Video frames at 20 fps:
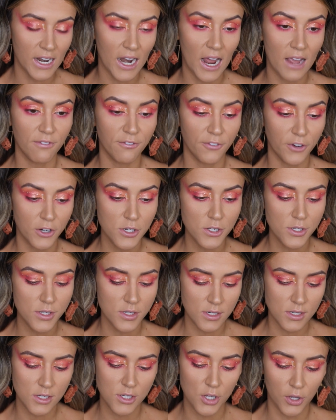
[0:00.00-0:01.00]
I
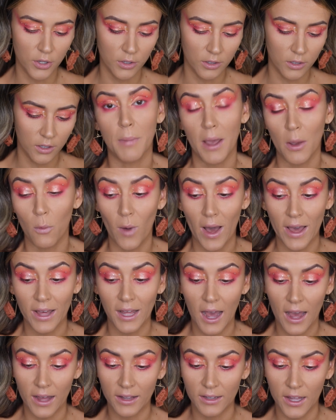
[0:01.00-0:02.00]
first took my
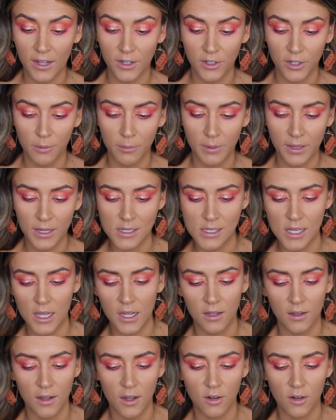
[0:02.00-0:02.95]
white eyeliner because I